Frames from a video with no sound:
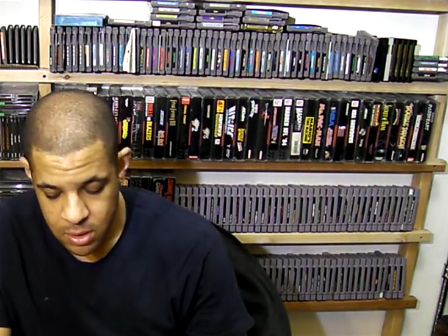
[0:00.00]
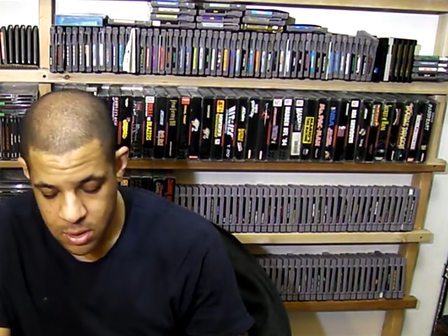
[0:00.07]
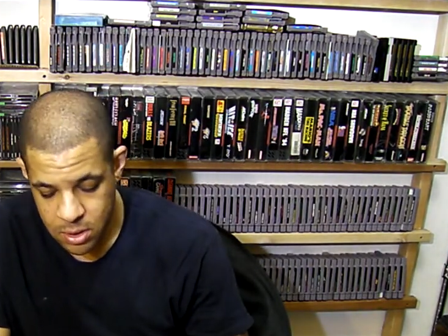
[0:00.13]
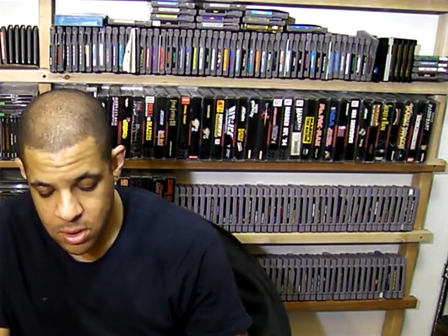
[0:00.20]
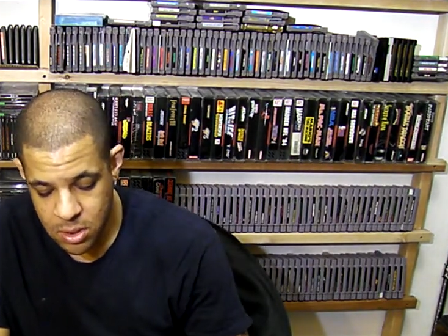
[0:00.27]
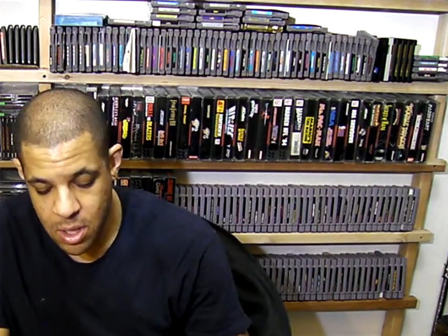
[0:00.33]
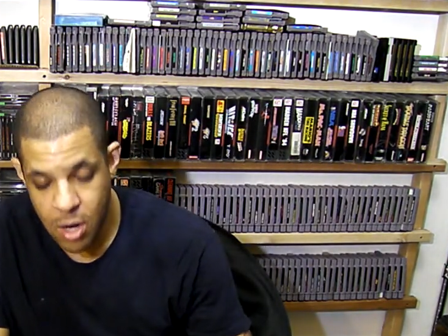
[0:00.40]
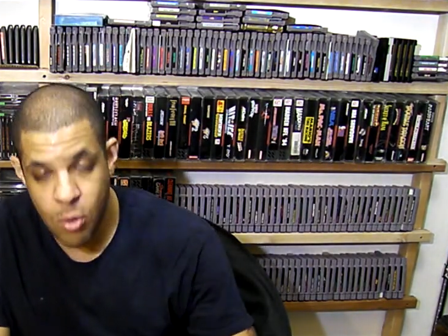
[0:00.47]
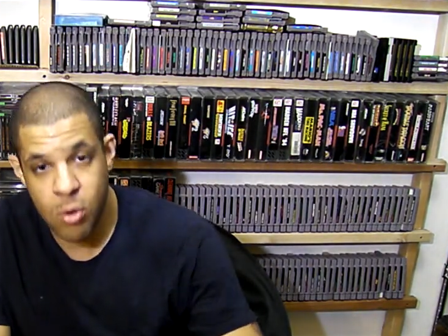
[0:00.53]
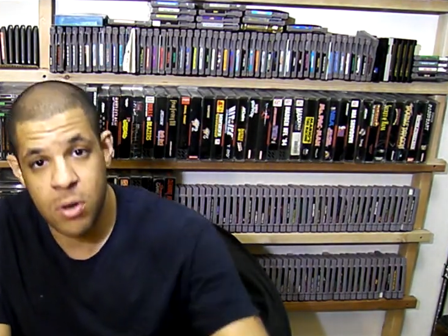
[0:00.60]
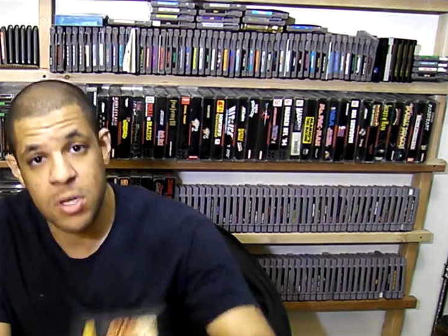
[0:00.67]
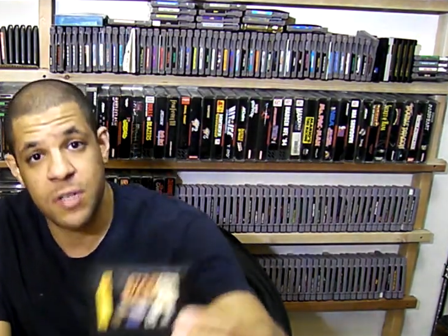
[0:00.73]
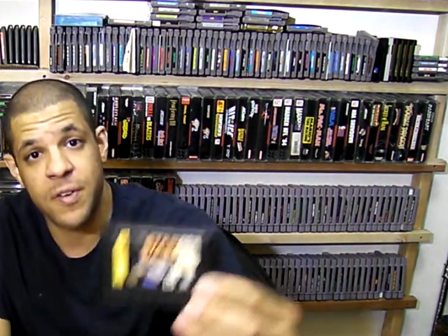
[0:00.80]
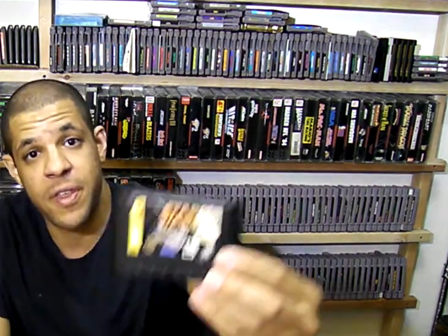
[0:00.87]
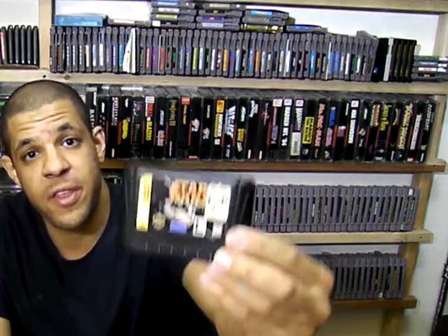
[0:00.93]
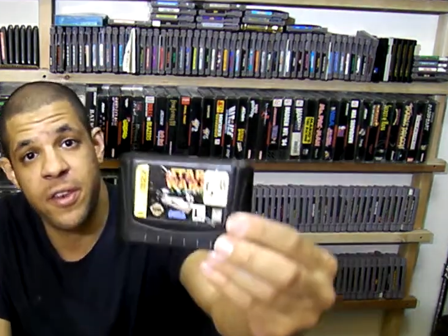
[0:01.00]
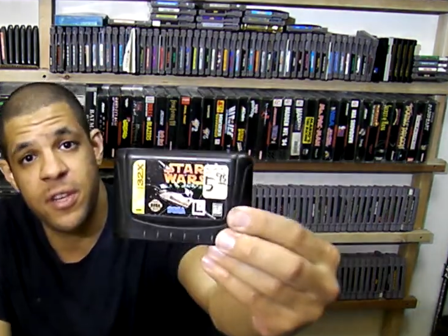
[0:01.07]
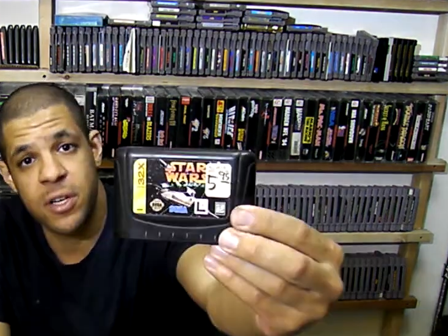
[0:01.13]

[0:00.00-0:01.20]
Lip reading: Star Wars for the